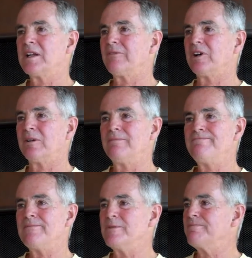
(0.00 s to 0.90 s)
I never,
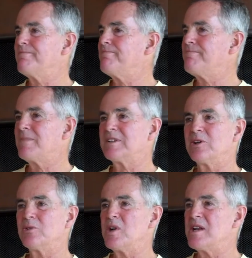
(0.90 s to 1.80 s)
nope,
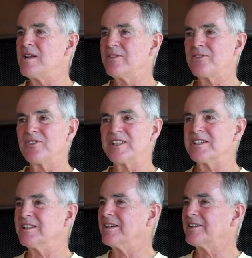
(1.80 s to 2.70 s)
no,
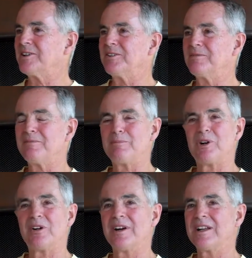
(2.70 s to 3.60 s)
nothing. I don't
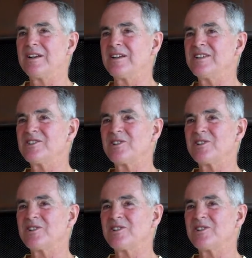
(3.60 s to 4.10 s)
remember any